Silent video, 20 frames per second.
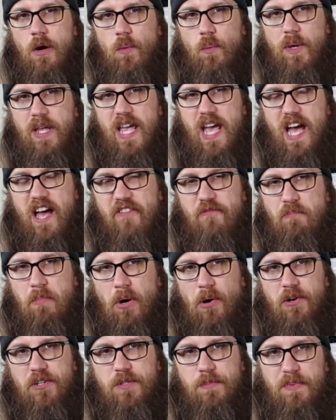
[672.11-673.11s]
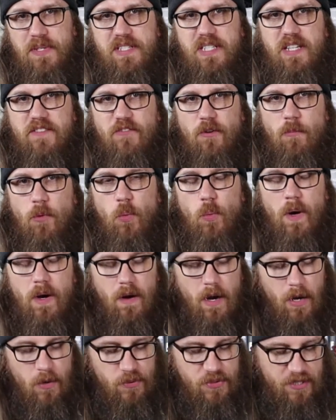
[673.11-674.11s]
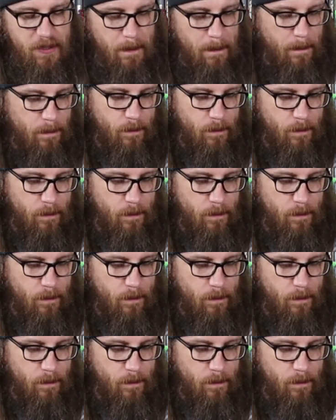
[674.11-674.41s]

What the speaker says: we have parts missing from our warehouse.